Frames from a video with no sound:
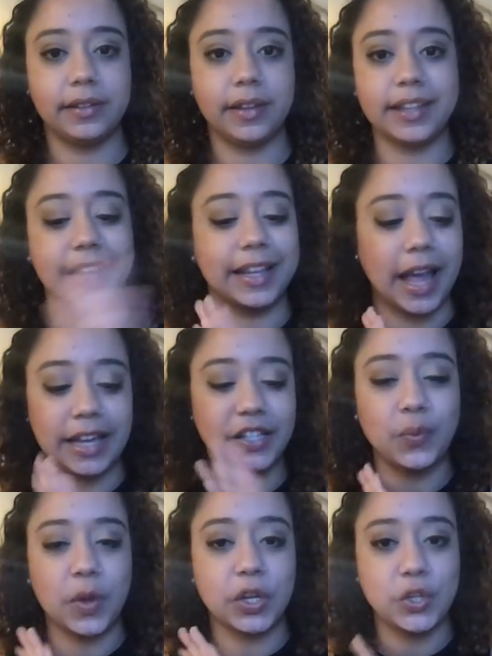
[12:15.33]
It's like, I
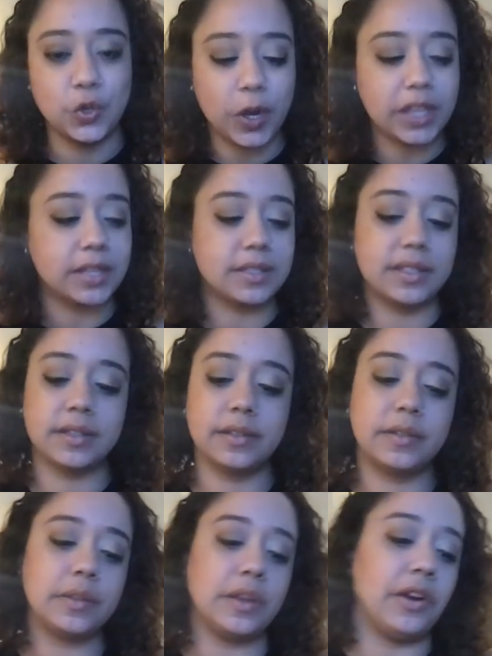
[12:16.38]
just wanna enjoy this,
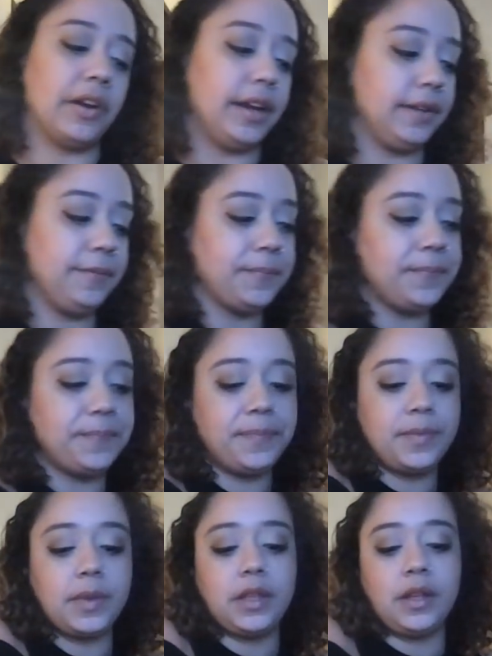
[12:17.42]
all right?
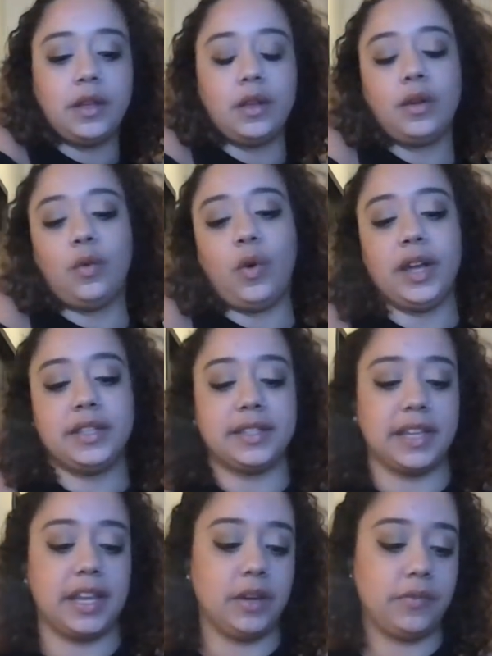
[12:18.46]
Why is
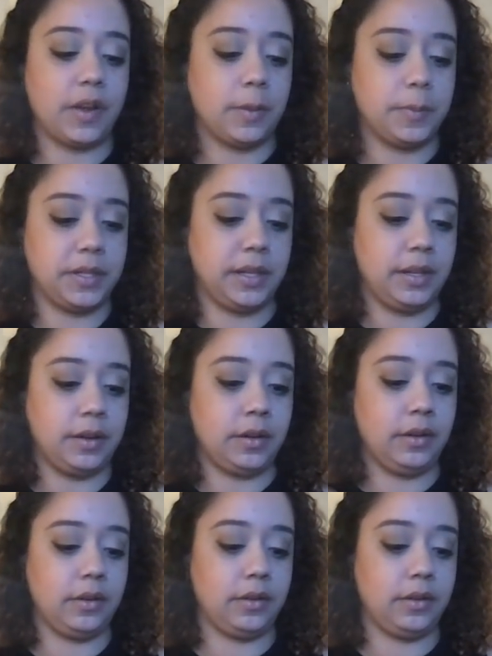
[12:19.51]
this Eight of Cups here?